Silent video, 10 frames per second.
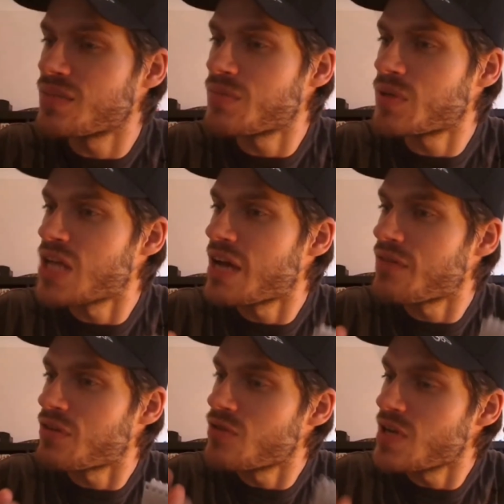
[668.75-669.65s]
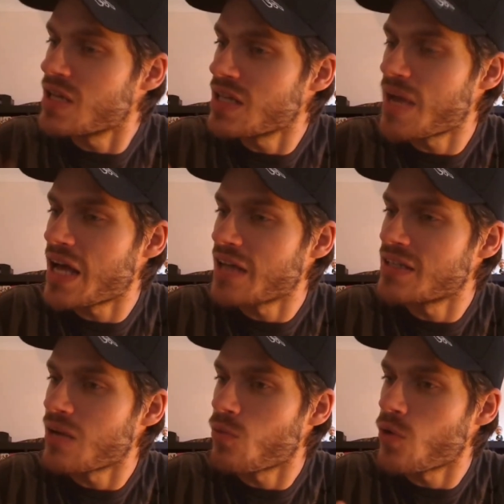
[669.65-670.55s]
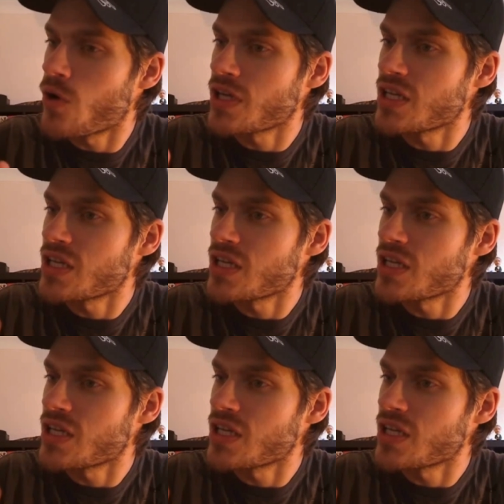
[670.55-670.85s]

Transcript: Sometimes you have a really bad day at work